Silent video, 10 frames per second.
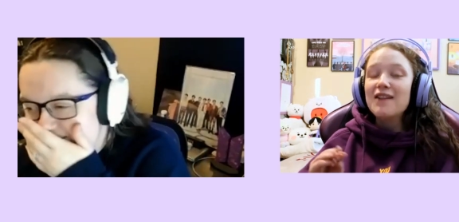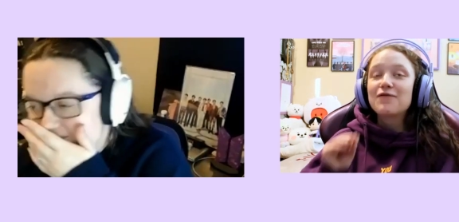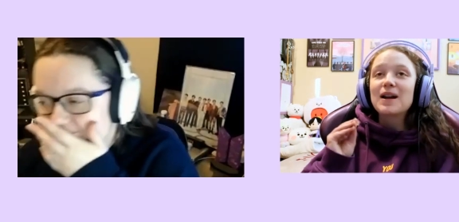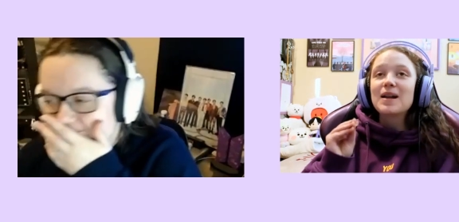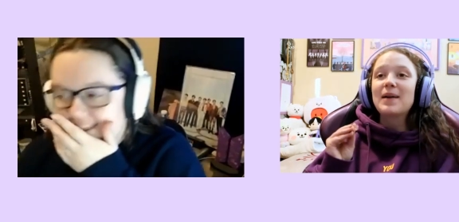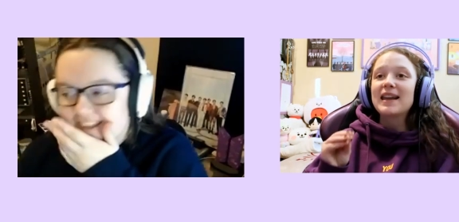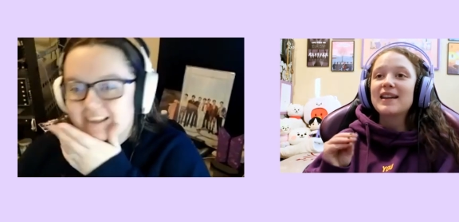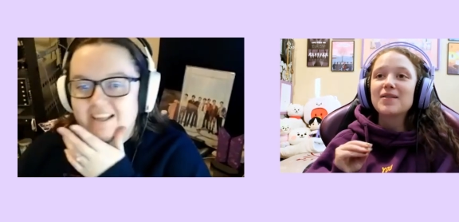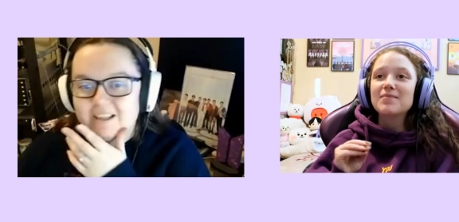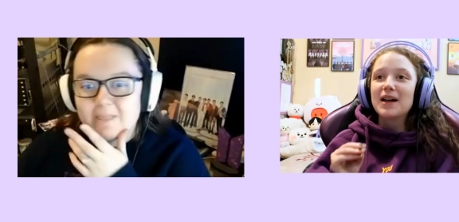
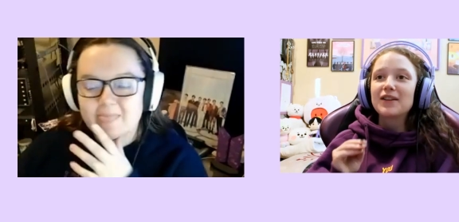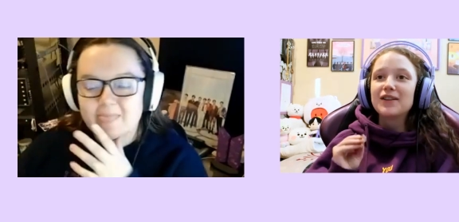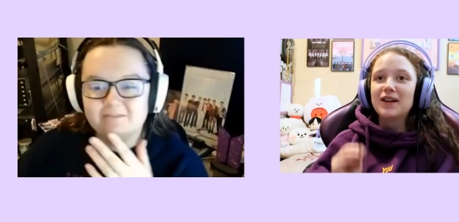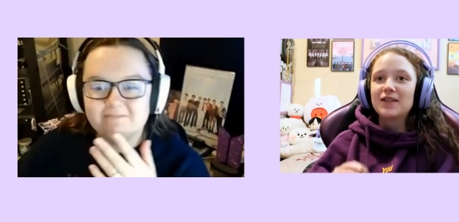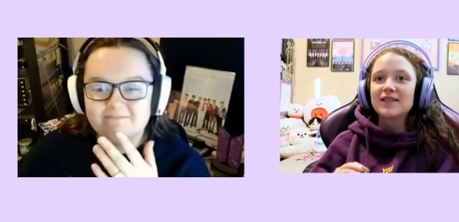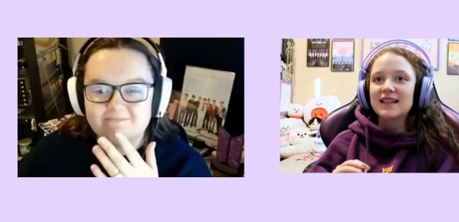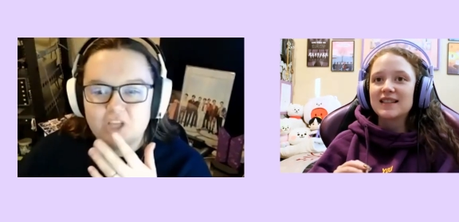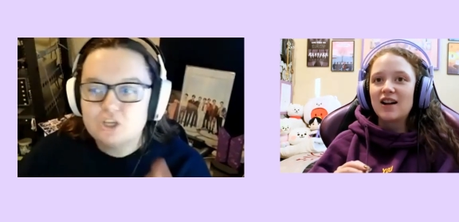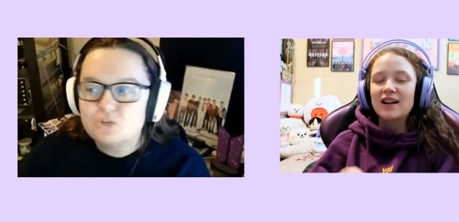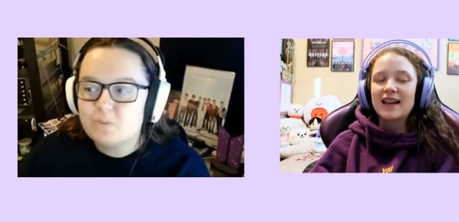Speaker 1: everybody and their mother knows
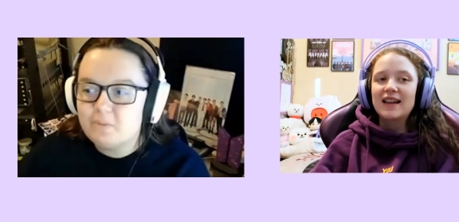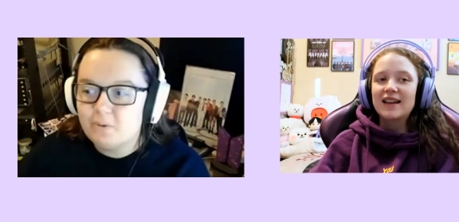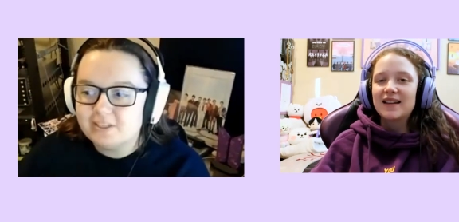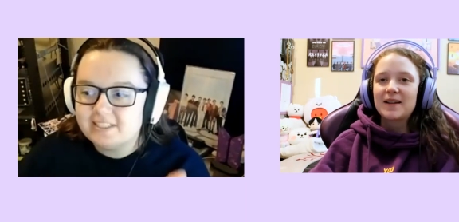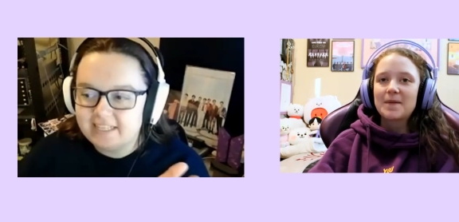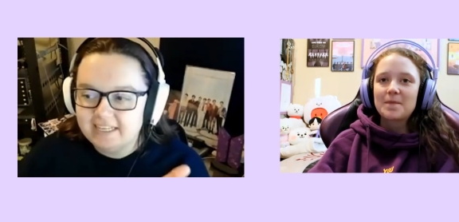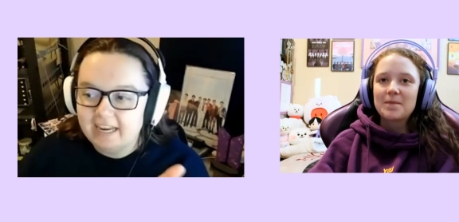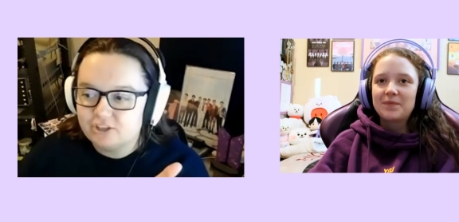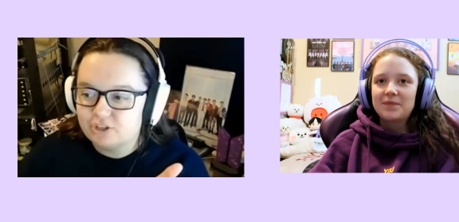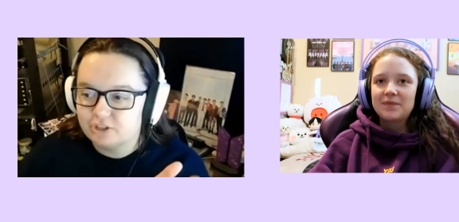that because
Speaker 2: we were
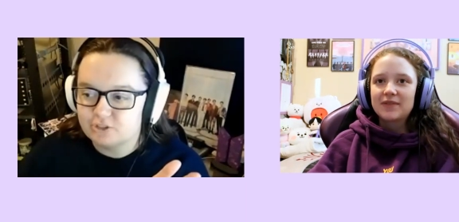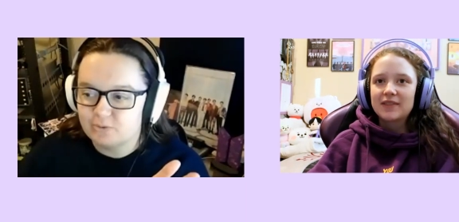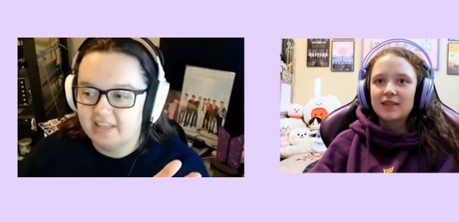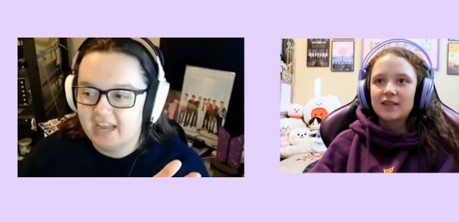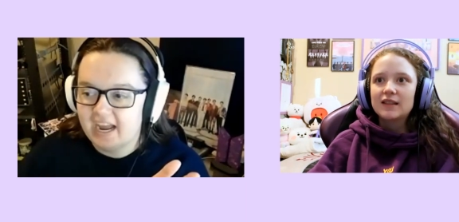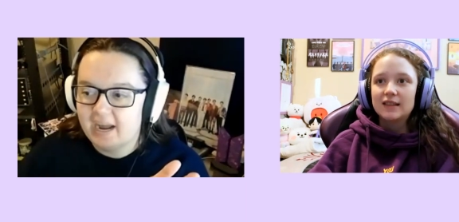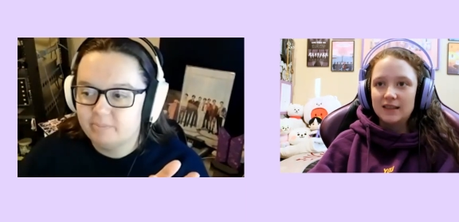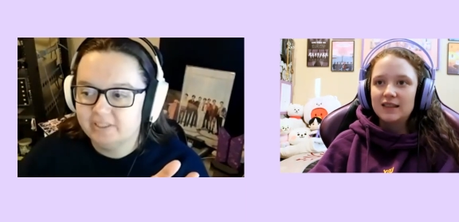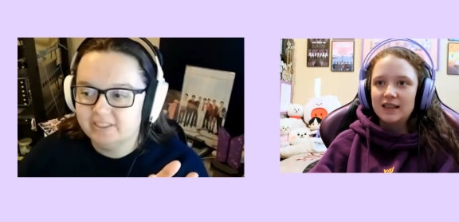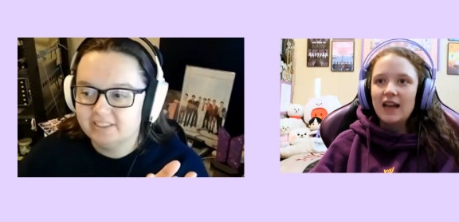teenagers when that
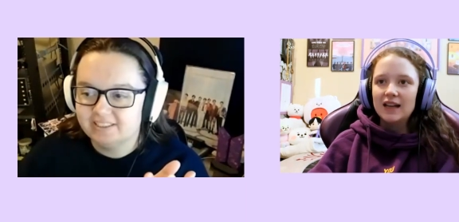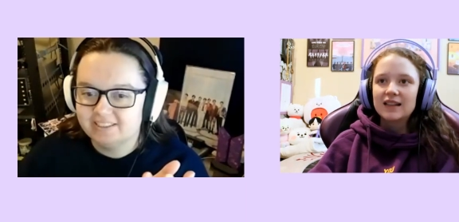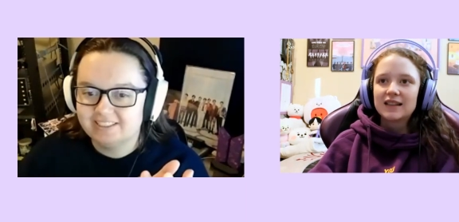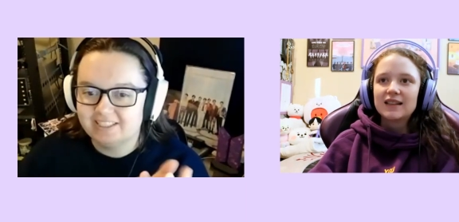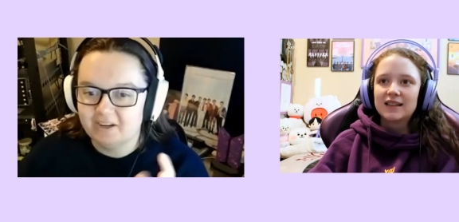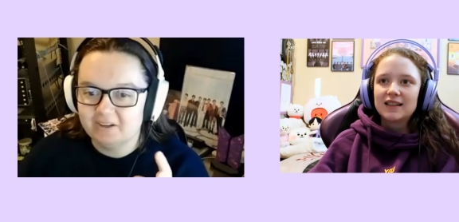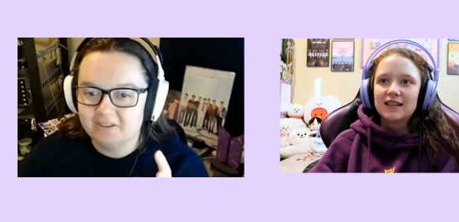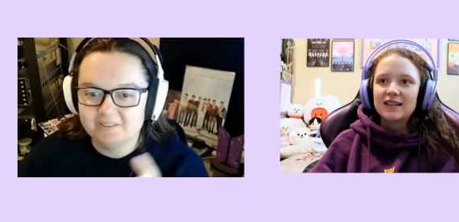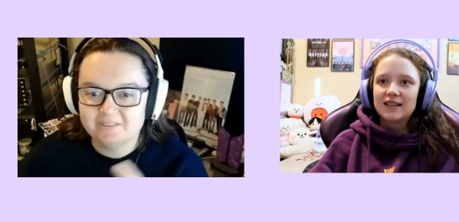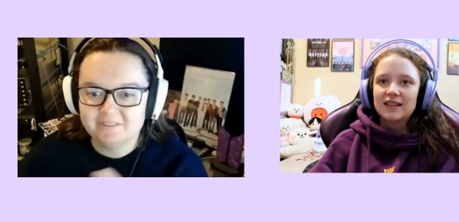happened.
Speaker 1: Yeah.
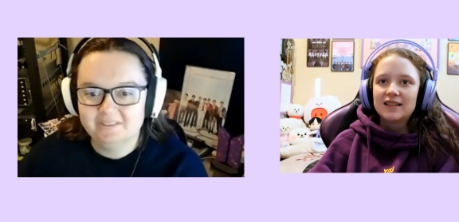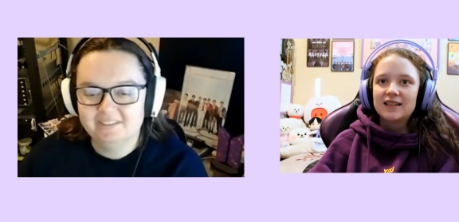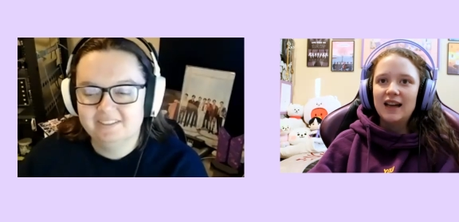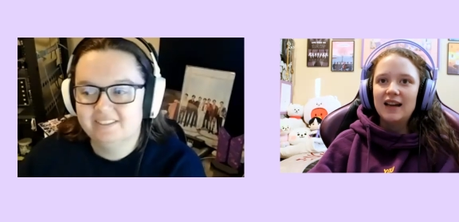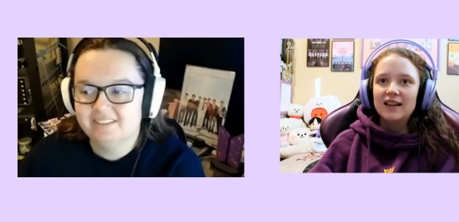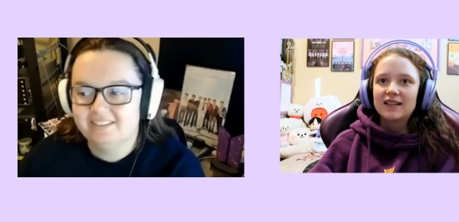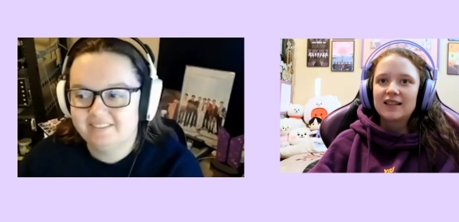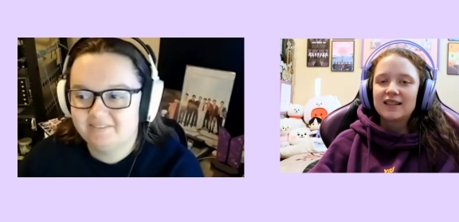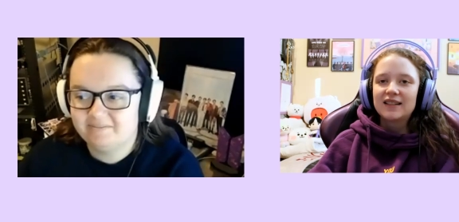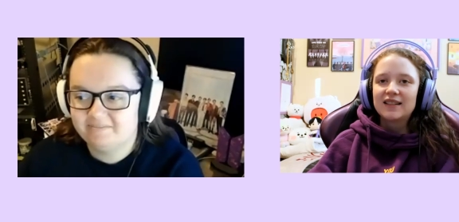So yeah,
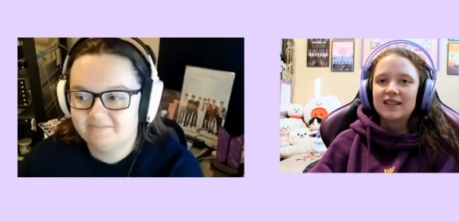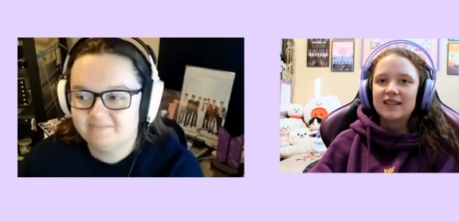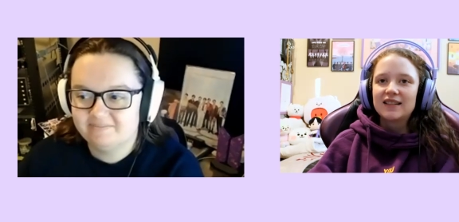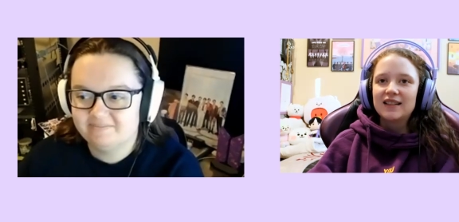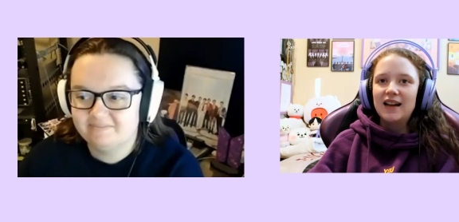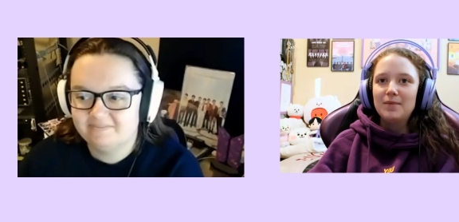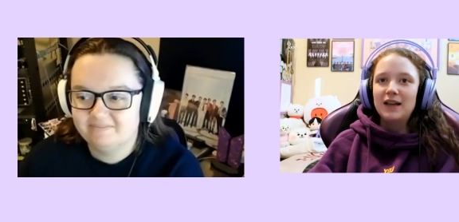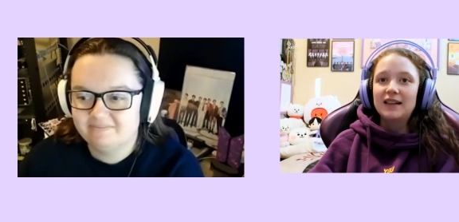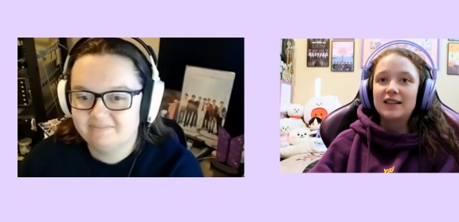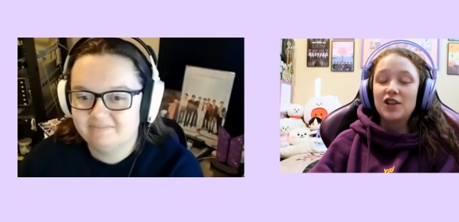I'm
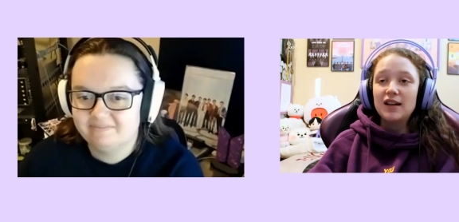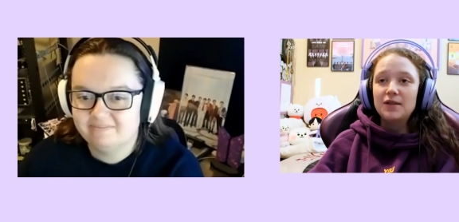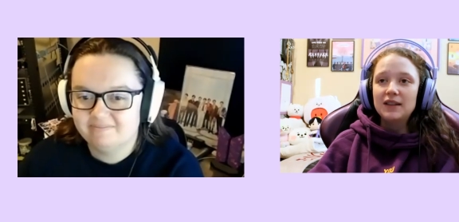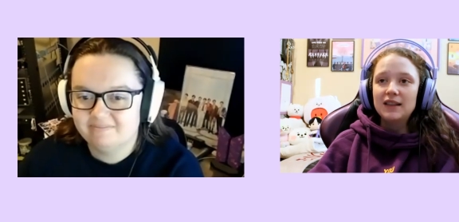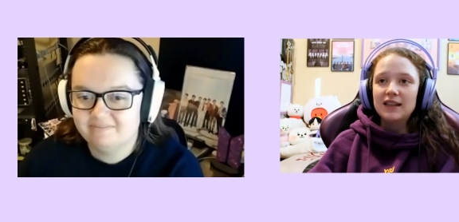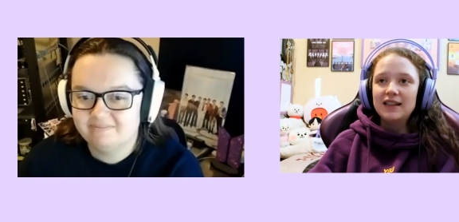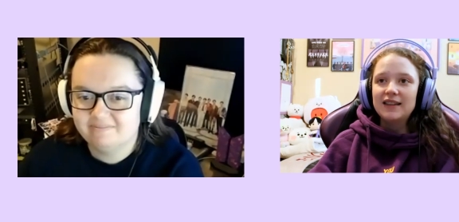like genuinely